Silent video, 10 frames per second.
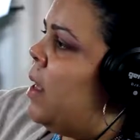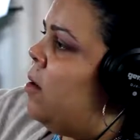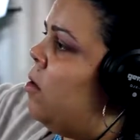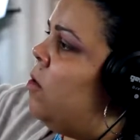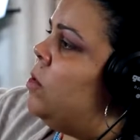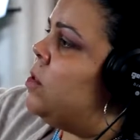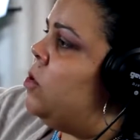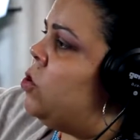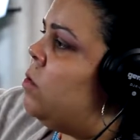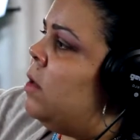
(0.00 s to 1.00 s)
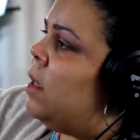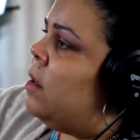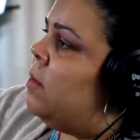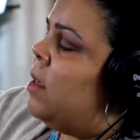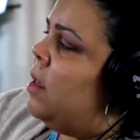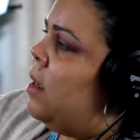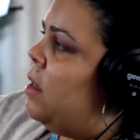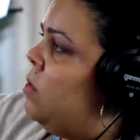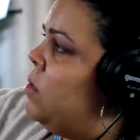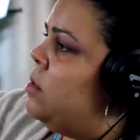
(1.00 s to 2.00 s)
alcohol was controlling him, and
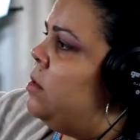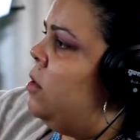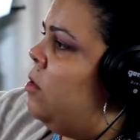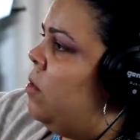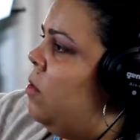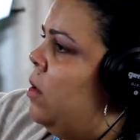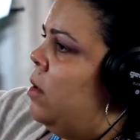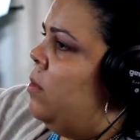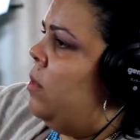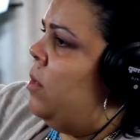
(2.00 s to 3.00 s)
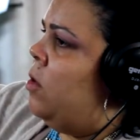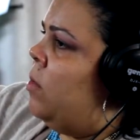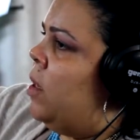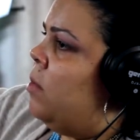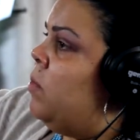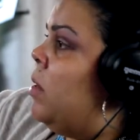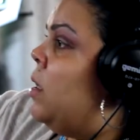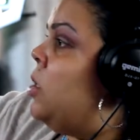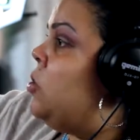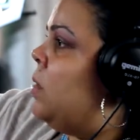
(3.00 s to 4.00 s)
he was becoming
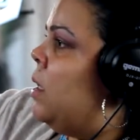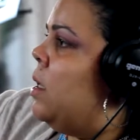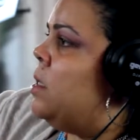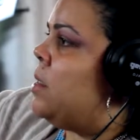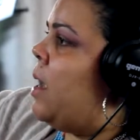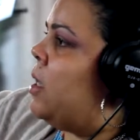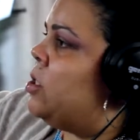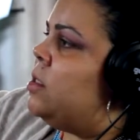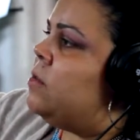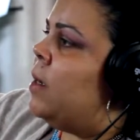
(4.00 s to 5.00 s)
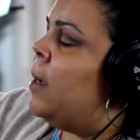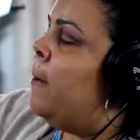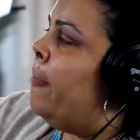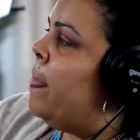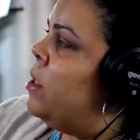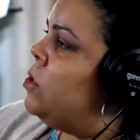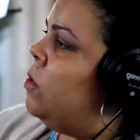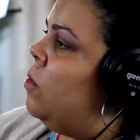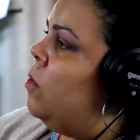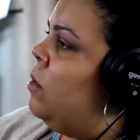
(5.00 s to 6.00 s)
belligerent in his actions, right?
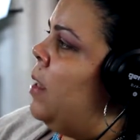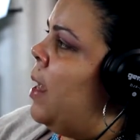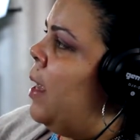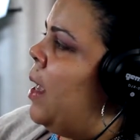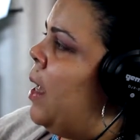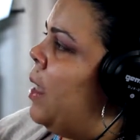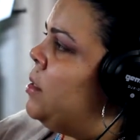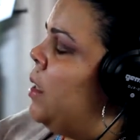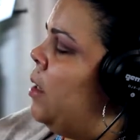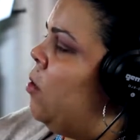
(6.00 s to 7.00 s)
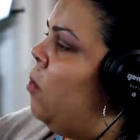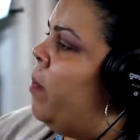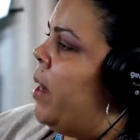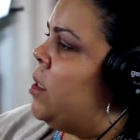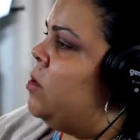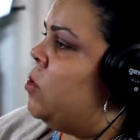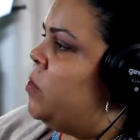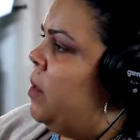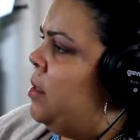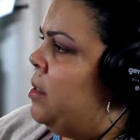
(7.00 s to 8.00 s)
So I had to go back to those
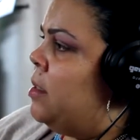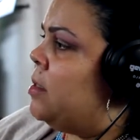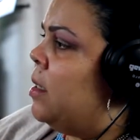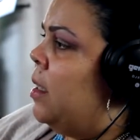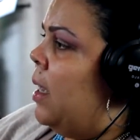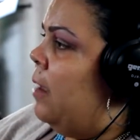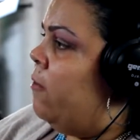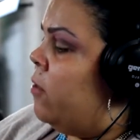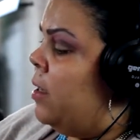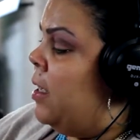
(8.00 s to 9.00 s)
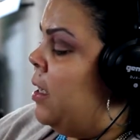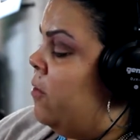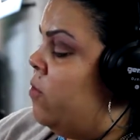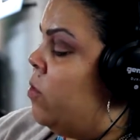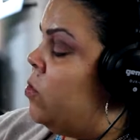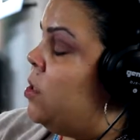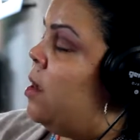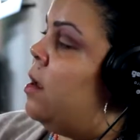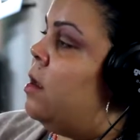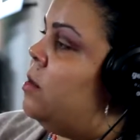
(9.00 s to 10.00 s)
spaces and forgive those
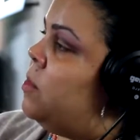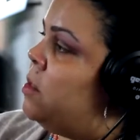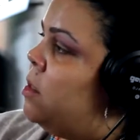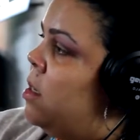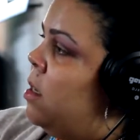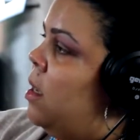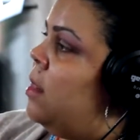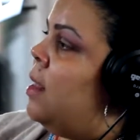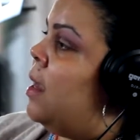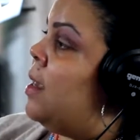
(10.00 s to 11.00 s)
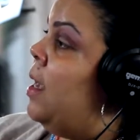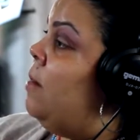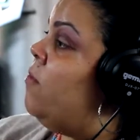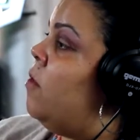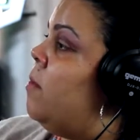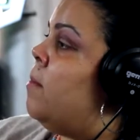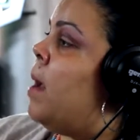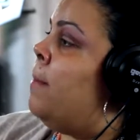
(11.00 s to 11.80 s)
times. Wow. And that came from my